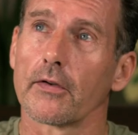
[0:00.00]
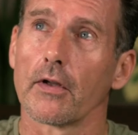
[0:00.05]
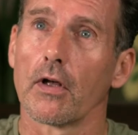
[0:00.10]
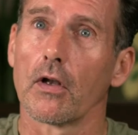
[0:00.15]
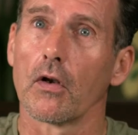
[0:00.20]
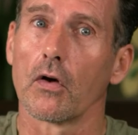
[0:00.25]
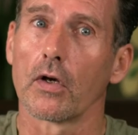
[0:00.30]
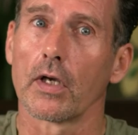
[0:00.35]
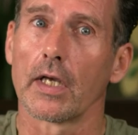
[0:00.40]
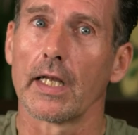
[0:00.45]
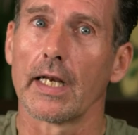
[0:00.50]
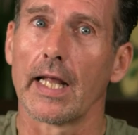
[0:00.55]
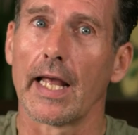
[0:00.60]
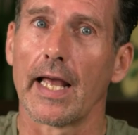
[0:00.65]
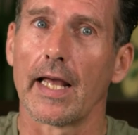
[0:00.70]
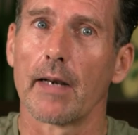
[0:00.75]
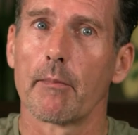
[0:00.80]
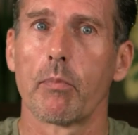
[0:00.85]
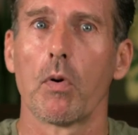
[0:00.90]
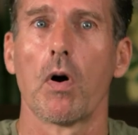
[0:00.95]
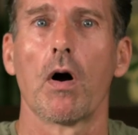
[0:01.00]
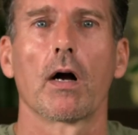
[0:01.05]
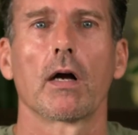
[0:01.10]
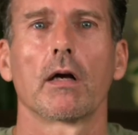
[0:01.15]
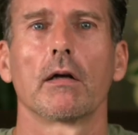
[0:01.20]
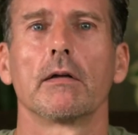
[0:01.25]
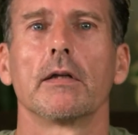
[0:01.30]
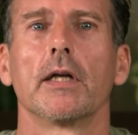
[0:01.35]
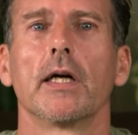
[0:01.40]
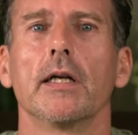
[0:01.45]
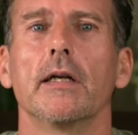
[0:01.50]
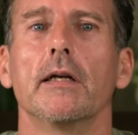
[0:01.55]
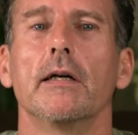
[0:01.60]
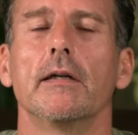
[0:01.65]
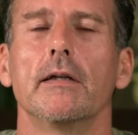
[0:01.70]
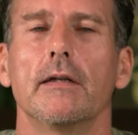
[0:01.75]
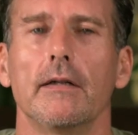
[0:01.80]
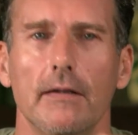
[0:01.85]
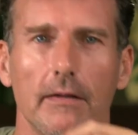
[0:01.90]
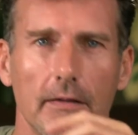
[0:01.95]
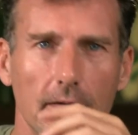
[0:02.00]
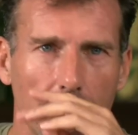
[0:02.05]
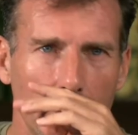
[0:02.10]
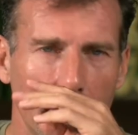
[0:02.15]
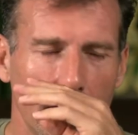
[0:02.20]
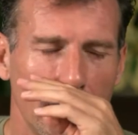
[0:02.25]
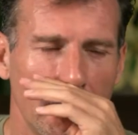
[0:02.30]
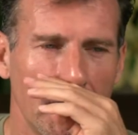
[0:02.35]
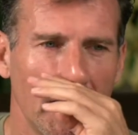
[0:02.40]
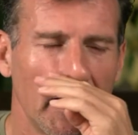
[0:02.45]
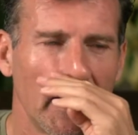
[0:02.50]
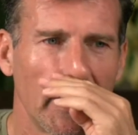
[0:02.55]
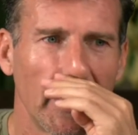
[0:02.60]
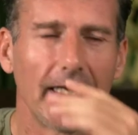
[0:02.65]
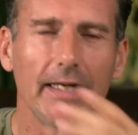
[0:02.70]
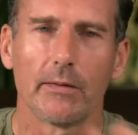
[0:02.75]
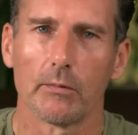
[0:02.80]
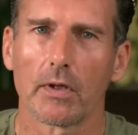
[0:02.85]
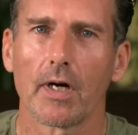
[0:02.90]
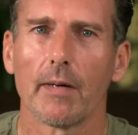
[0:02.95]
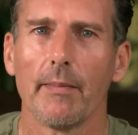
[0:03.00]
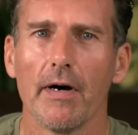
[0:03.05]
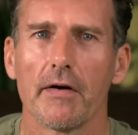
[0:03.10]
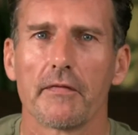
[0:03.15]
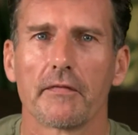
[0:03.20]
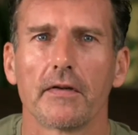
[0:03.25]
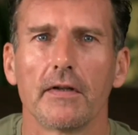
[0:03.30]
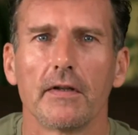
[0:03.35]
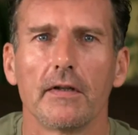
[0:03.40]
not looking. And whack, done. And it will come off.